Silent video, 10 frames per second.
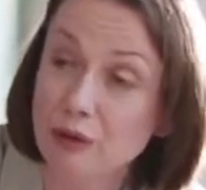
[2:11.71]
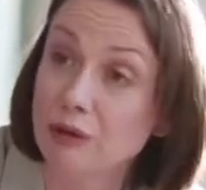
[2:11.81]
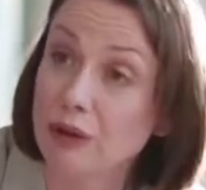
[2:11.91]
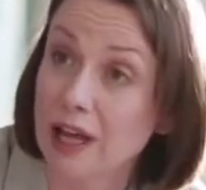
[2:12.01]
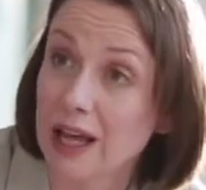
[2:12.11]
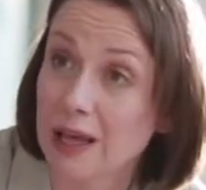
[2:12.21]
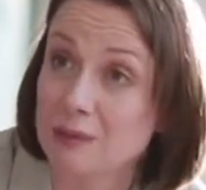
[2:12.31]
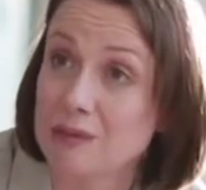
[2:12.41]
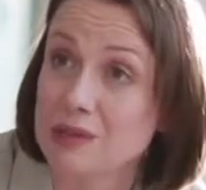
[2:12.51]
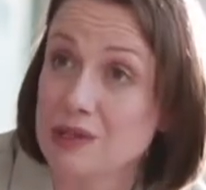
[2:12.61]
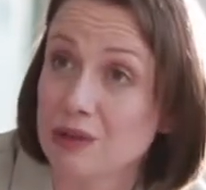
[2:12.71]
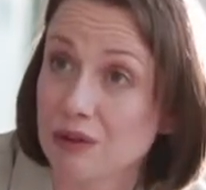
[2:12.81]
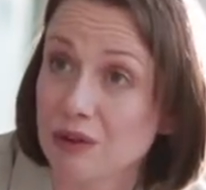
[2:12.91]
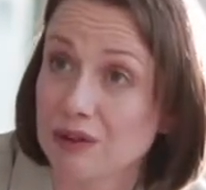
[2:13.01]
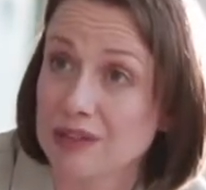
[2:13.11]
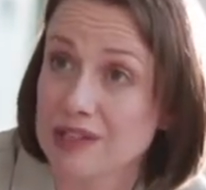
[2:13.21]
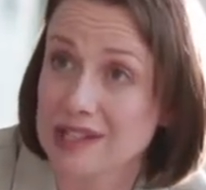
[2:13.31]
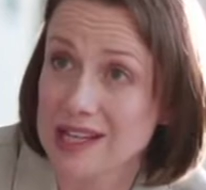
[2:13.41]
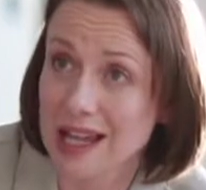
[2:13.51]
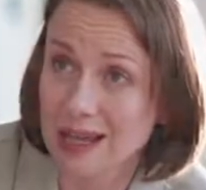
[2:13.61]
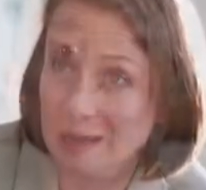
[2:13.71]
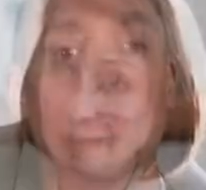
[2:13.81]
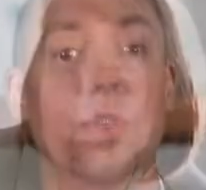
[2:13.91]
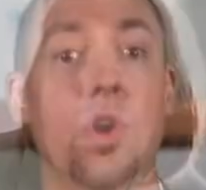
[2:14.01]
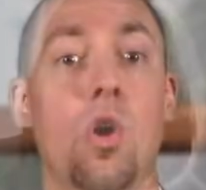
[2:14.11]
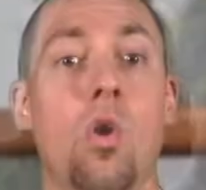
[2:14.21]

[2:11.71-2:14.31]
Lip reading: given authority of all your affairs